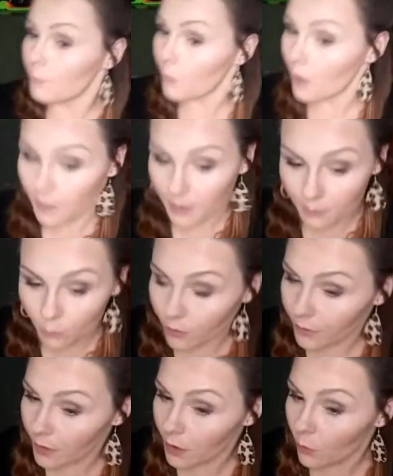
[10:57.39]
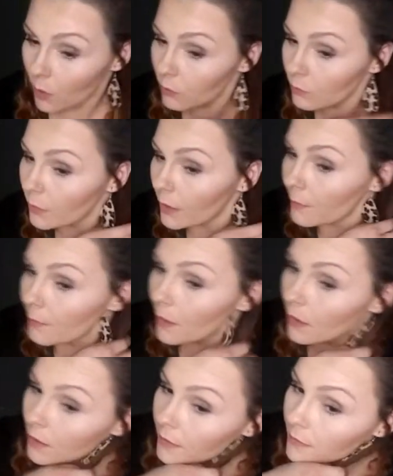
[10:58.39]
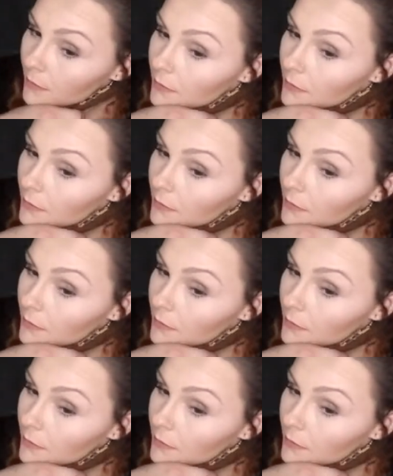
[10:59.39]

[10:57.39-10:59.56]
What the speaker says: probably more than you won't while I'm on.